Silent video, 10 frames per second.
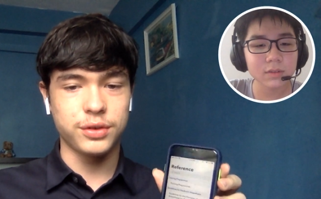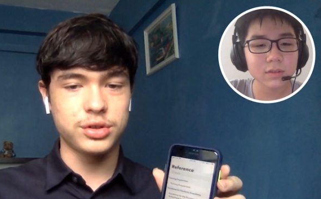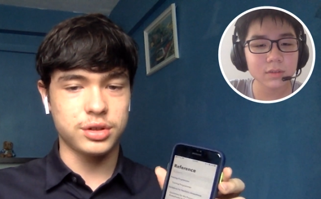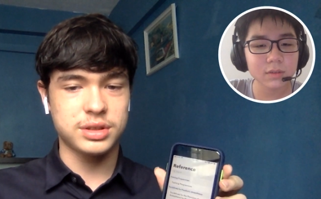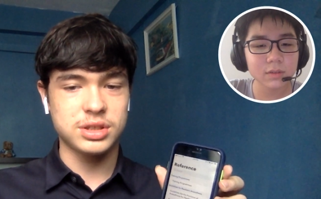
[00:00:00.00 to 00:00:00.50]
Speaker 1: for
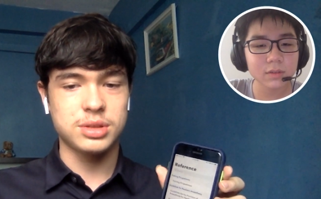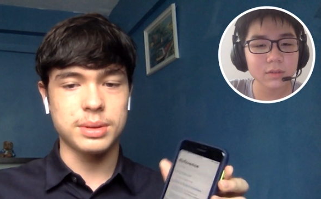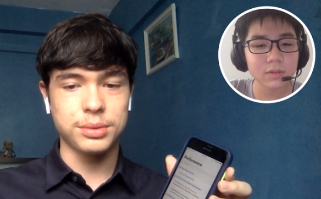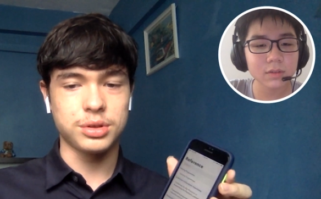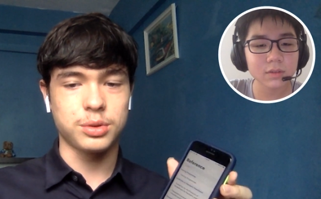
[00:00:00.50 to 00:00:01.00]
doctors to
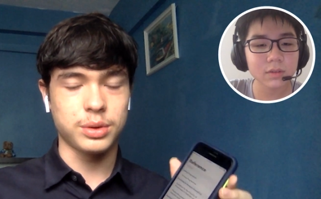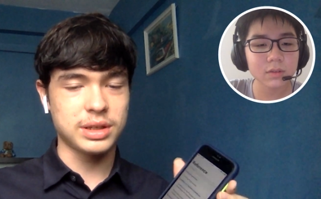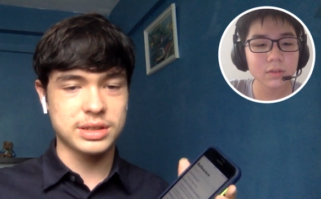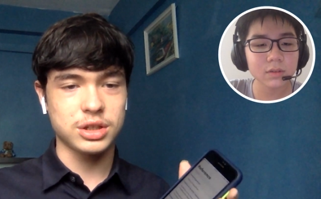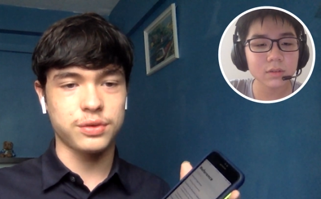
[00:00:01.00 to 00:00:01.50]
be able to
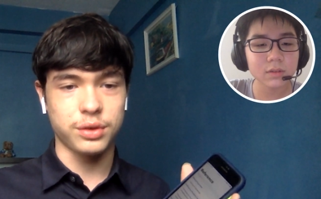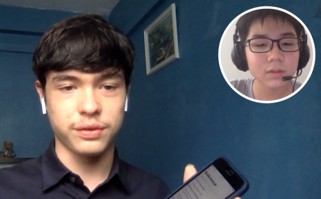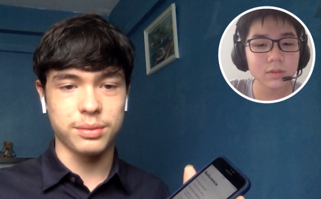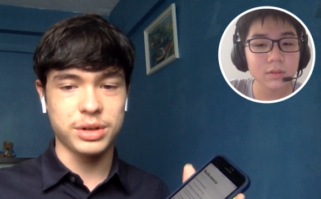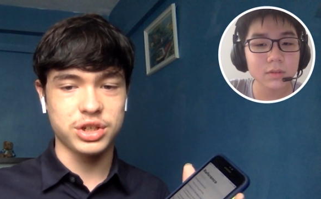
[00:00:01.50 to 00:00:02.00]
quickly search for
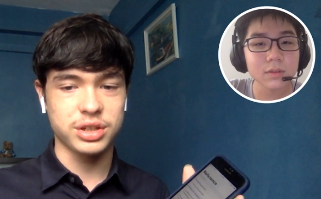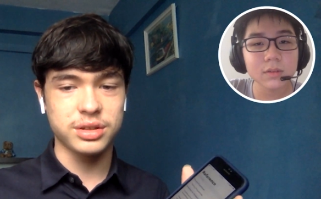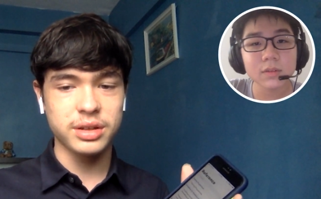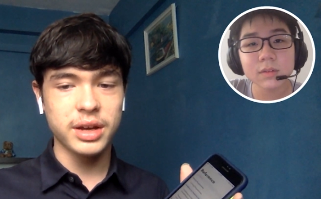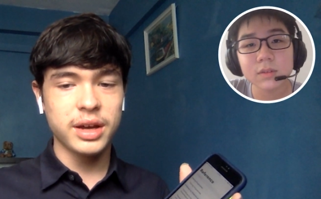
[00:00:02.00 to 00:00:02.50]

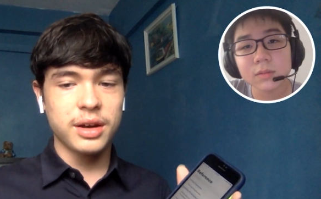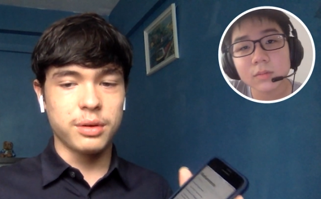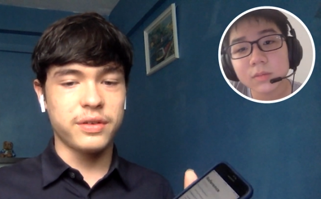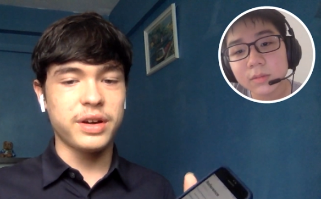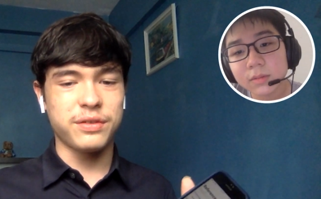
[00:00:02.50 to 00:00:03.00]
information
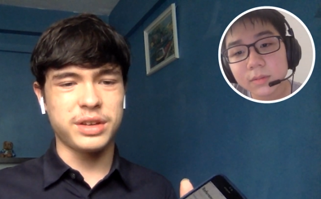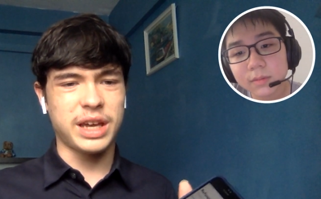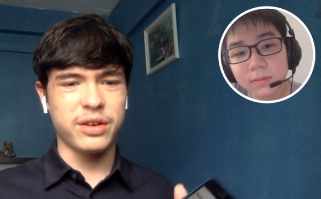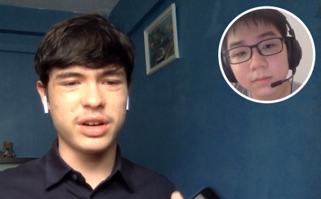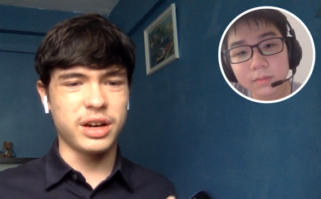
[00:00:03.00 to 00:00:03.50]
without having to
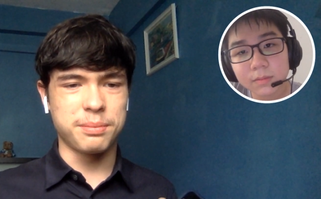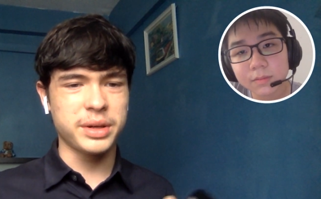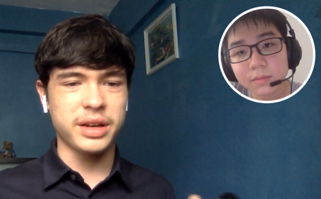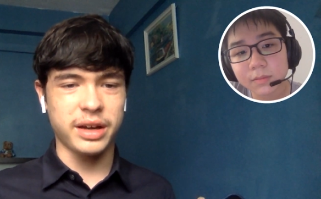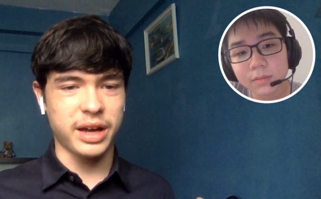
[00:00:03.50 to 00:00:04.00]
carry a
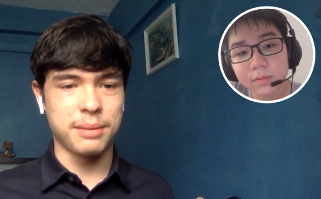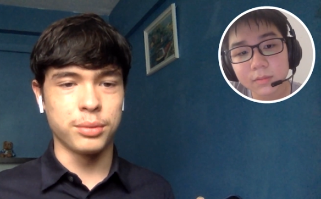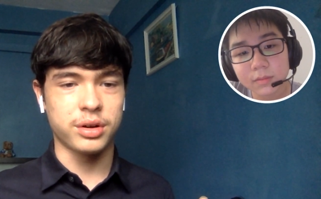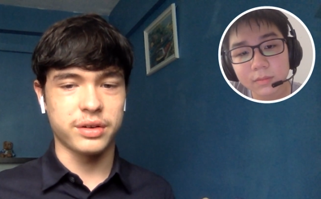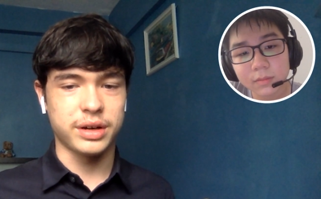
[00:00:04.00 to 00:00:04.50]
big
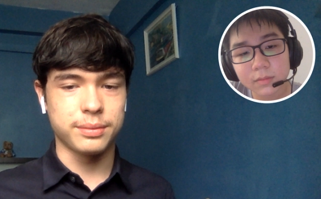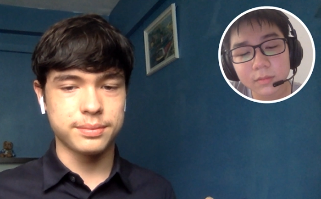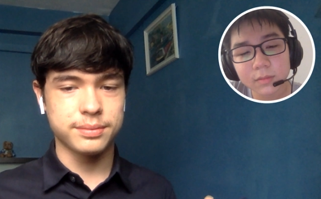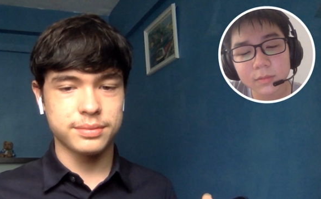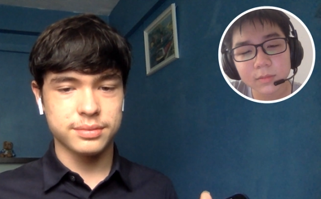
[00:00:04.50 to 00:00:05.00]
handbook
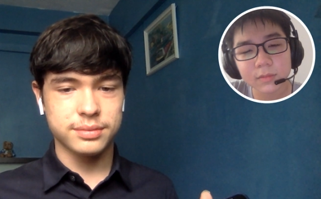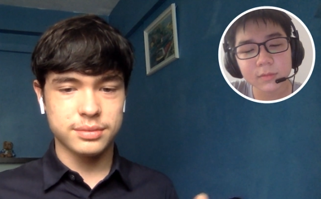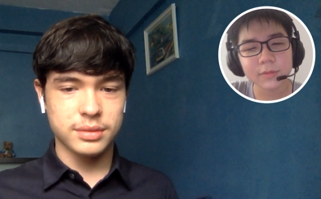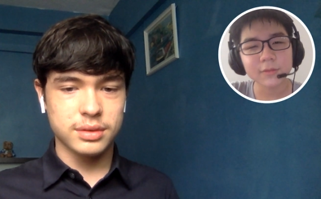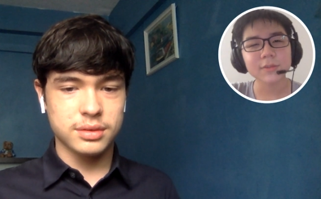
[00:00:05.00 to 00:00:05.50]
around.
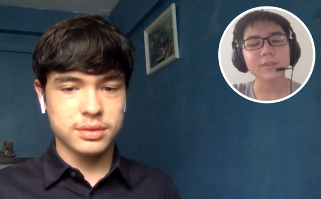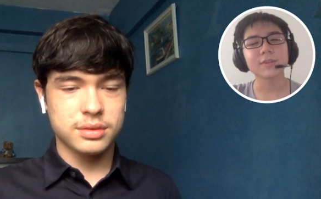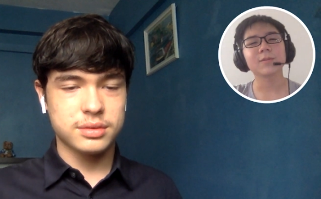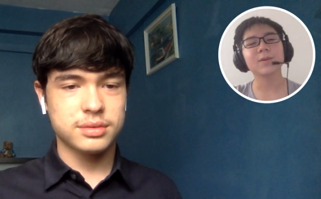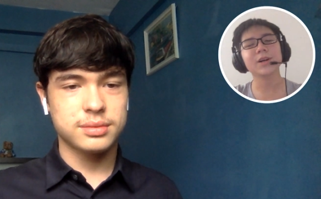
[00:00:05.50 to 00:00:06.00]

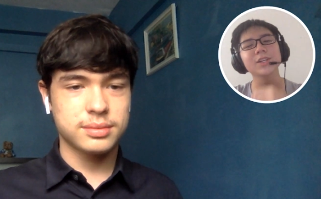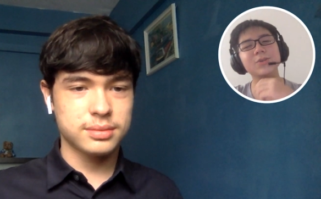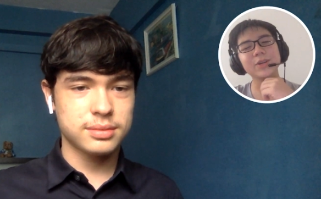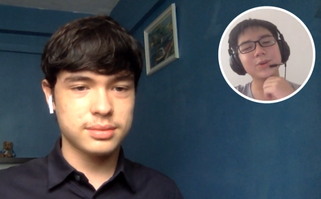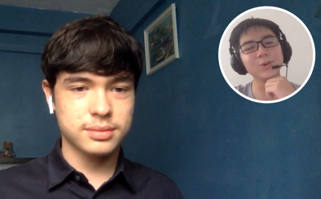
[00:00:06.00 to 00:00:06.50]
Speaker 2: Wow, that's
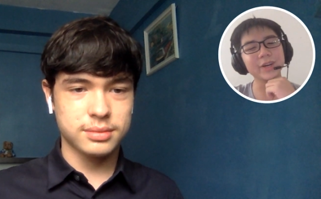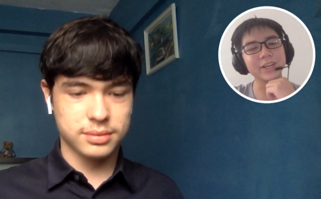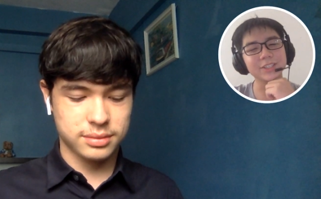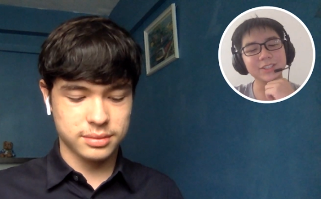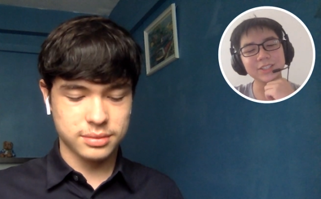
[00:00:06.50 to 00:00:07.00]
quite cool
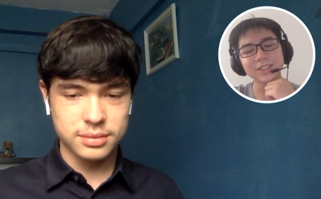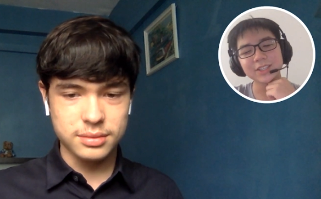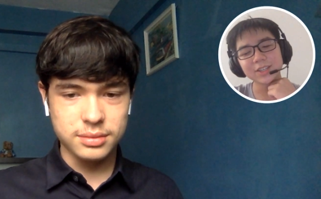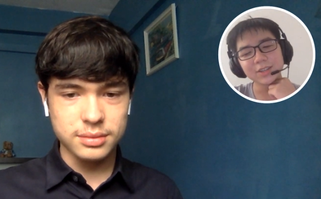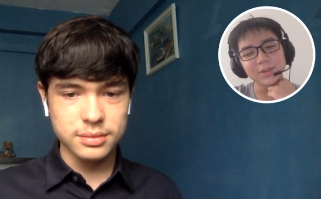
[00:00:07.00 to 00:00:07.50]
actually.
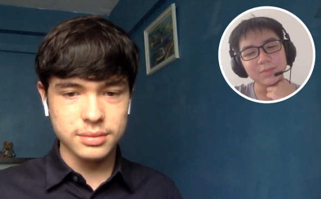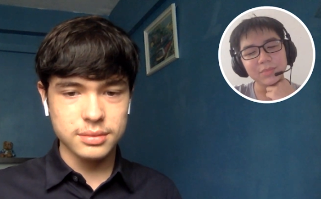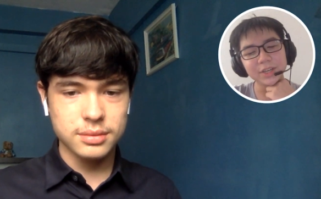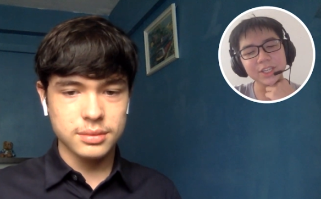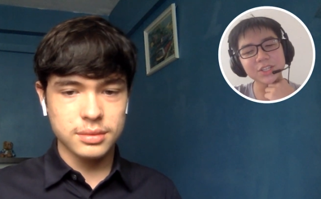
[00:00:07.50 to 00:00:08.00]

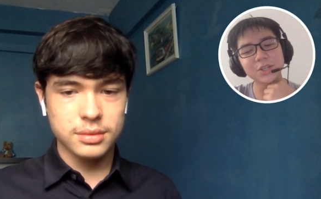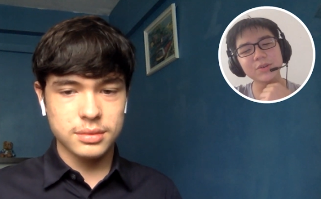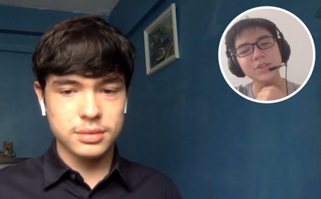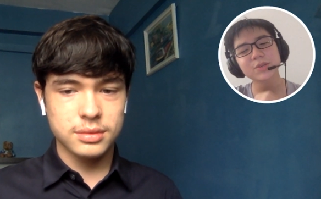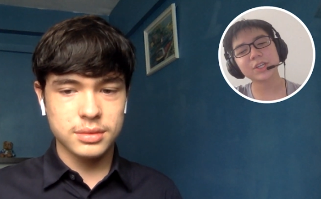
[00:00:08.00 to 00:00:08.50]
But just a
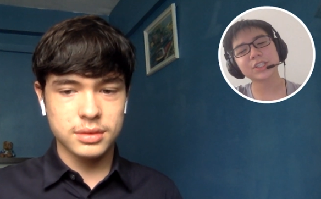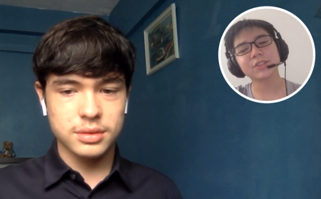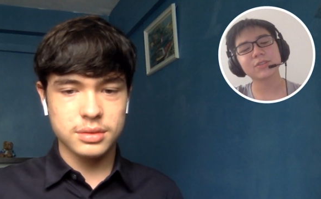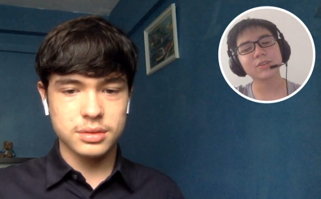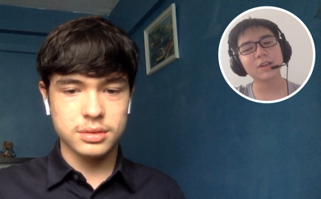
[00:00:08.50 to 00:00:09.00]
curious
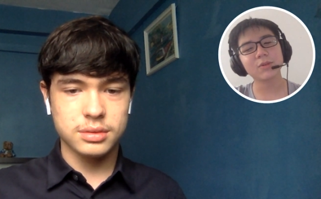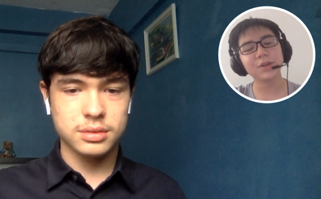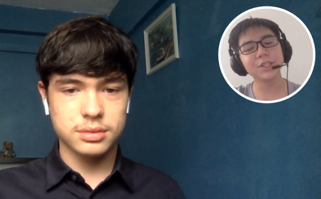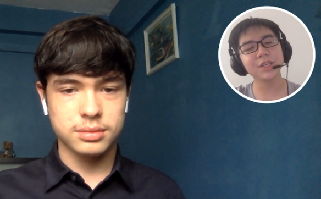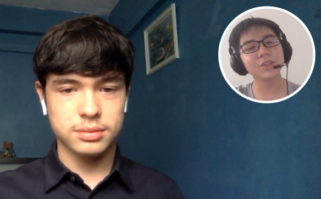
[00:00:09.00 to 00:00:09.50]
question why
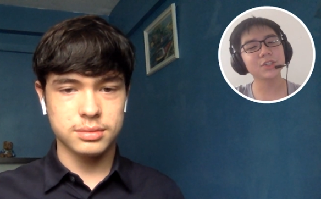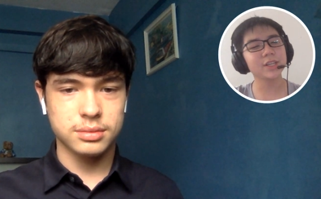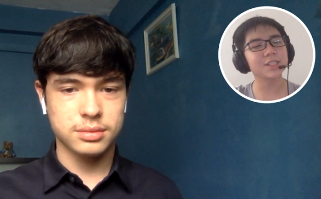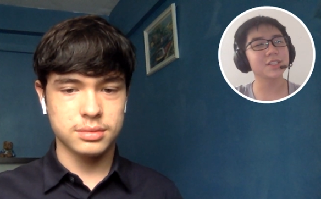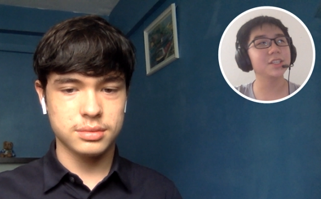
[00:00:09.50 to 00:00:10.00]
do you even join
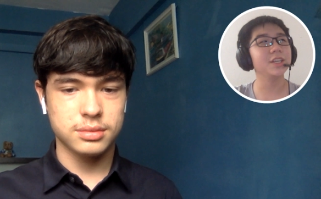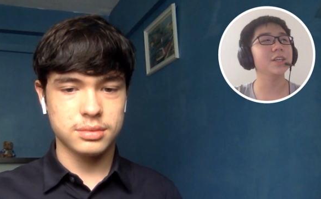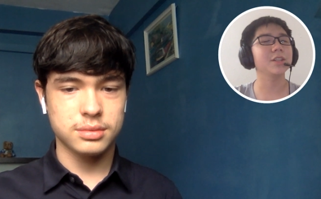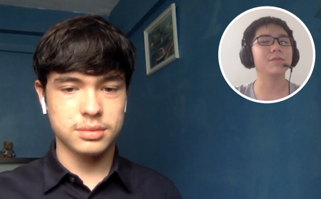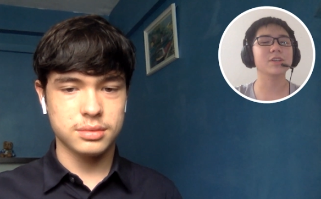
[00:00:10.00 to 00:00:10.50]
SST Inc. in
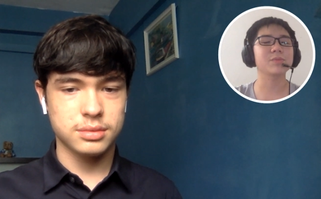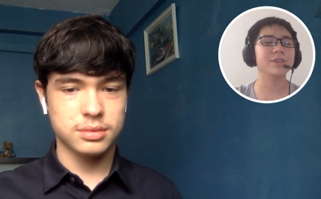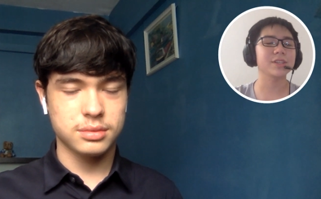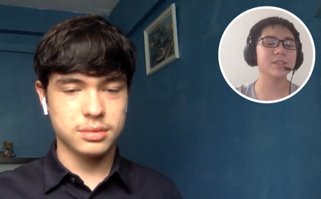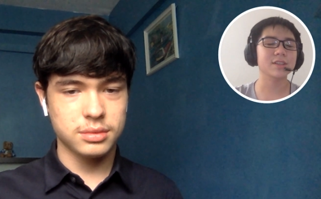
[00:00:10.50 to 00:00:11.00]
the first
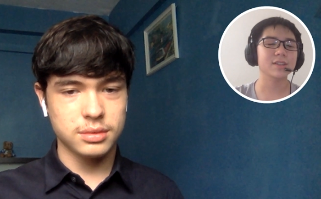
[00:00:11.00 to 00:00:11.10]
place?